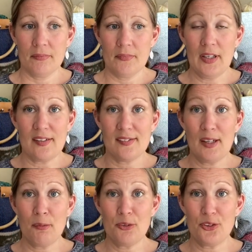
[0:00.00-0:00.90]
Yes,
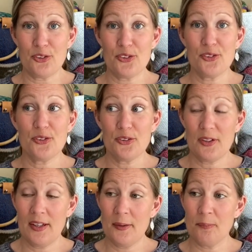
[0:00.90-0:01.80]
they were just,
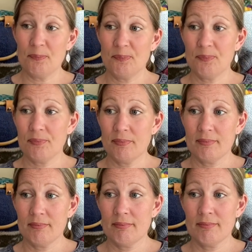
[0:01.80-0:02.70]

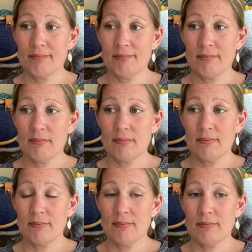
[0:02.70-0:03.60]

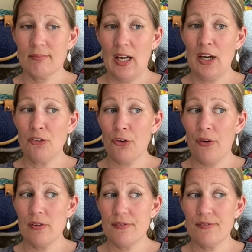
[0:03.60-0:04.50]
I don't know
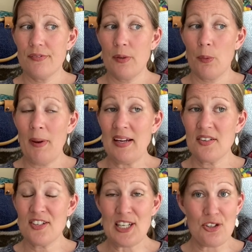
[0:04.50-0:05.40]
if there were
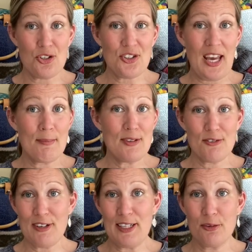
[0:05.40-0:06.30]
patterns that just came at a
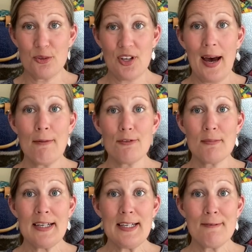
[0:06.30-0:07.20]
really good time for
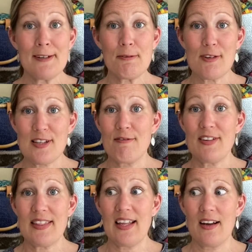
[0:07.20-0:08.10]
me when it was
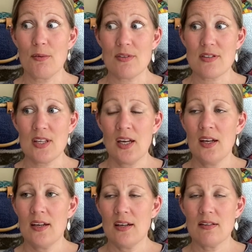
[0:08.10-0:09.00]
something that I was
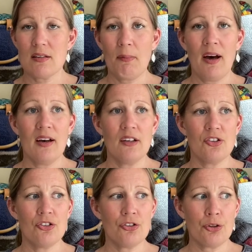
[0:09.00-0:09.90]
inspired
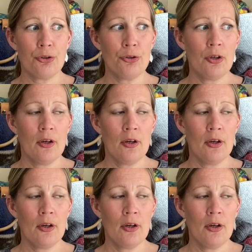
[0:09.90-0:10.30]
to do,